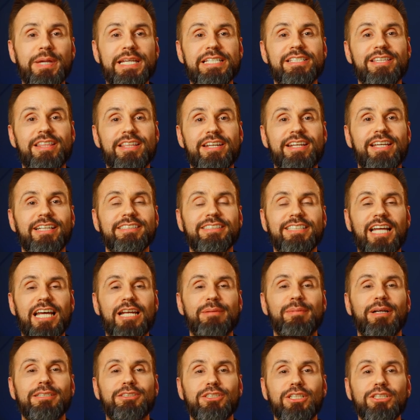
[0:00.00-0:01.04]
we get to the next
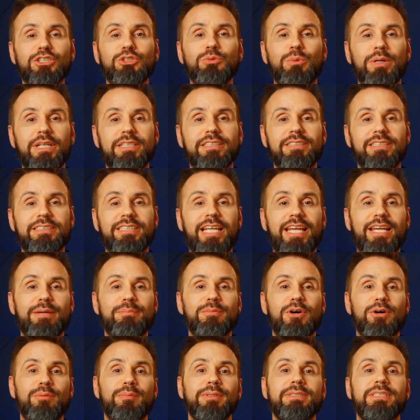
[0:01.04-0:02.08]
item, I just wanted to take a
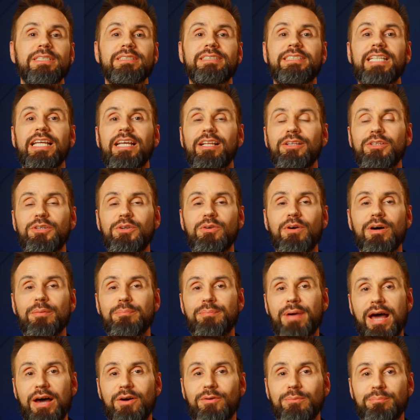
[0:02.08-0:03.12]
moment to tell you
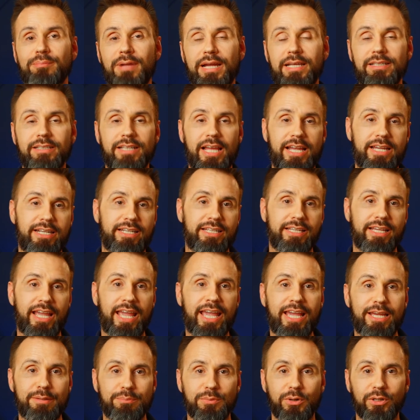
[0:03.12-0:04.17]
about my lighting
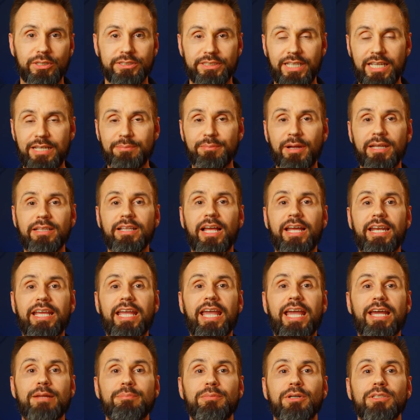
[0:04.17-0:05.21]
handbooks. In my lighting
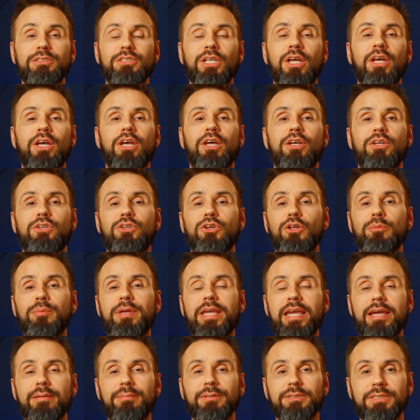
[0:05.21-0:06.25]
handbooks, you'll
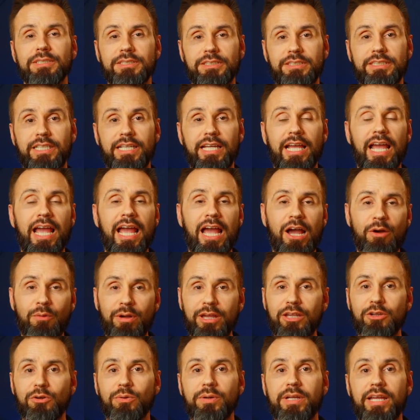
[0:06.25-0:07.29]
be able to see how
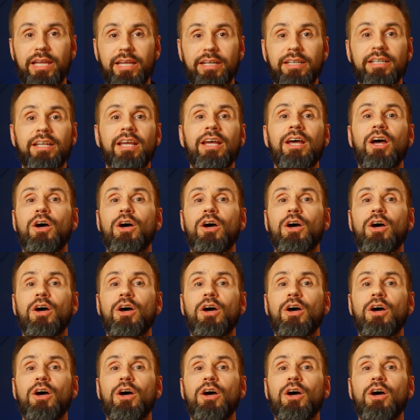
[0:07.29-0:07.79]
I created